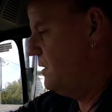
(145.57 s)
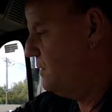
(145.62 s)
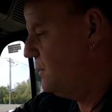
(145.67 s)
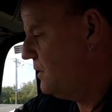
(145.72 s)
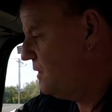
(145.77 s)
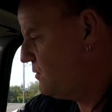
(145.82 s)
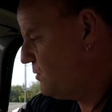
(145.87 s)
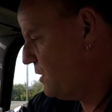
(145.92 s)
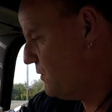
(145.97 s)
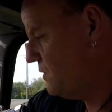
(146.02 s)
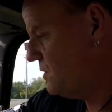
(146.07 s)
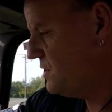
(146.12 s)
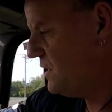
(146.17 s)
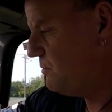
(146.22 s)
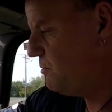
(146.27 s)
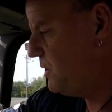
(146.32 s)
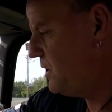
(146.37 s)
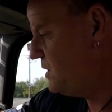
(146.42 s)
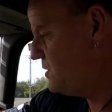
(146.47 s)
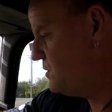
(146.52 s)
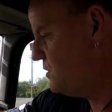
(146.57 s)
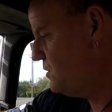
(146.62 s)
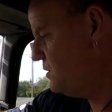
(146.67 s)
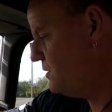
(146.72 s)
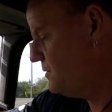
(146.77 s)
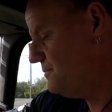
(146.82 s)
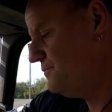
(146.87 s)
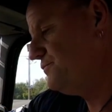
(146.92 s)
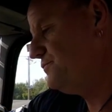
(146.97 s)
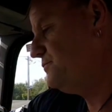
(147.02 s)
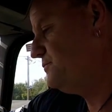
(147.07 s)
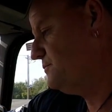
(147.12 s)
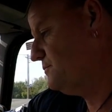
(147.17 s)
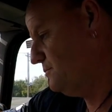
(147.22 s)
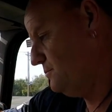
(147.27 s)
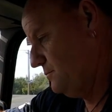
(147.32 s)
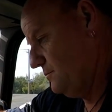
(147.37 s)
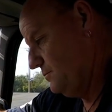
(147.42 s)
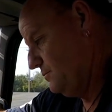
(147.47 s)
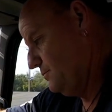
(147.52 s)
Next we have a GPS unit,
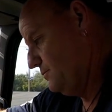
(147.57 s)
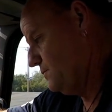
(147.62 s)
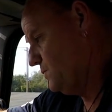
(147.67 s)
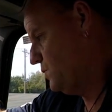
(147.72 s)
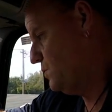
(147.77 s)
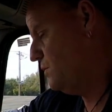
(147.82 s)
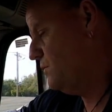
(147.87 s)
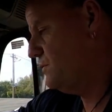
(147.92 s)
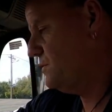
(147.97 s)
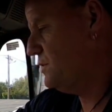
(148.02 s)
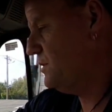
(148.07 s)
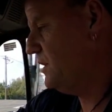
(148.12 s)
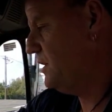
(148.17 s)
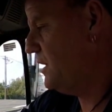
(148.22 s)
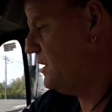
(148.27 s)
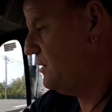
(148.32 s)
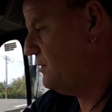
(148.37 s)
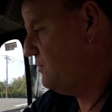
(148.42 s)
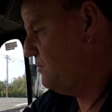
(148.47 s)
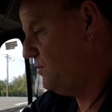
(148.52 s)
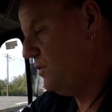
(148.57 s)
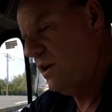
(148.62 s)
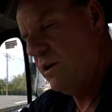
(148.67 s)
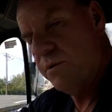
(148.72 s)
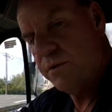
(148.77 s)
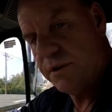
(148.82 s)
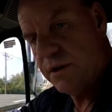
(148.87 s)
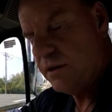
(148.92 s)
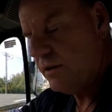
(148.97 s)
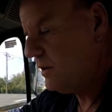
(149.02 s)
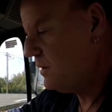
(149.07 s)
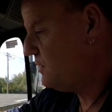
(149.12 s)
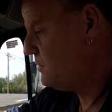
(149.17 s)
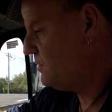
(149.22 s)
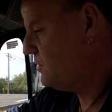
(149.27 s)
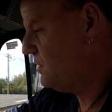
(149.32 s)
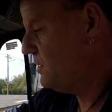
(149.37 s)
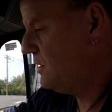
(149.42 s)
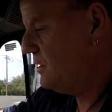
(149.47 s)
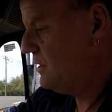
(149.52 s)
obviously that you know what that
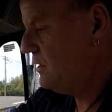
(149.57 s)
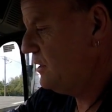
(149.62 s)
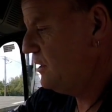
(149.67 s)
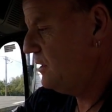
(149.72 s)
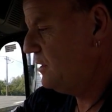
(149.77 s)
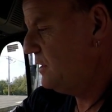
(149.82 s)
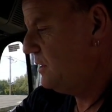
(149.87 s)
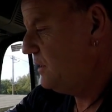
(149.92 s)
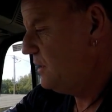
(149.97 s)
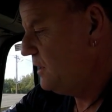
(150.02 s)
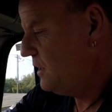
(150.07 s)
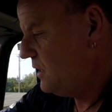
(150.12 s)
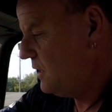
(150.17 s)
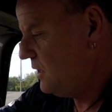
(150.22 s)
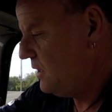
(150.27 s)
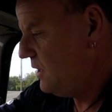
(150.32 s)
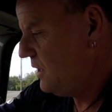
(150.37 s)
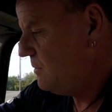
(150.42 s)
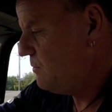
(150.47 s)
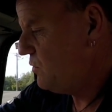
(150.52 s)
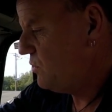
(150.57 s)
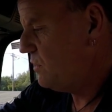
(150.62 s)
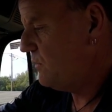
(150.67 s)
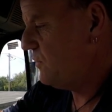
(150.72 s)
does, and then my